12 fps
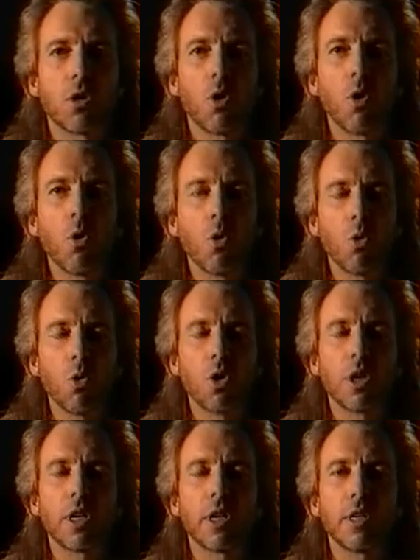
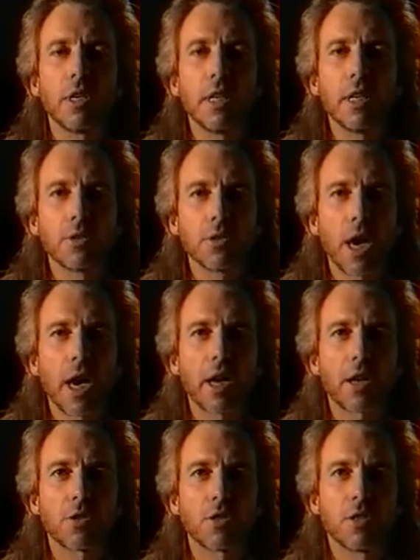whole,
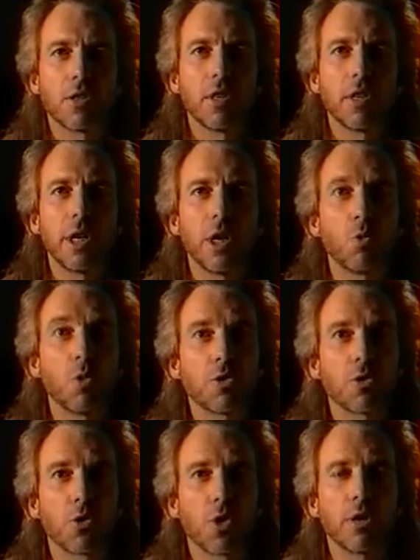intact, and
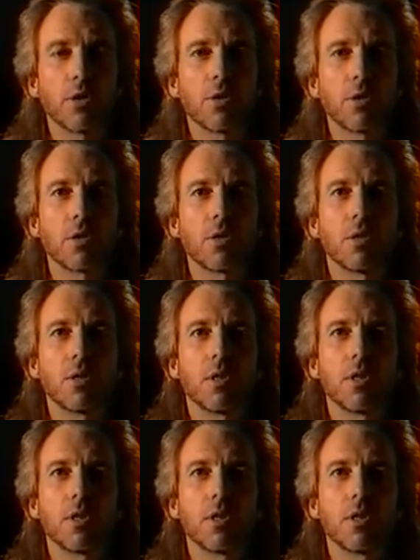with grace,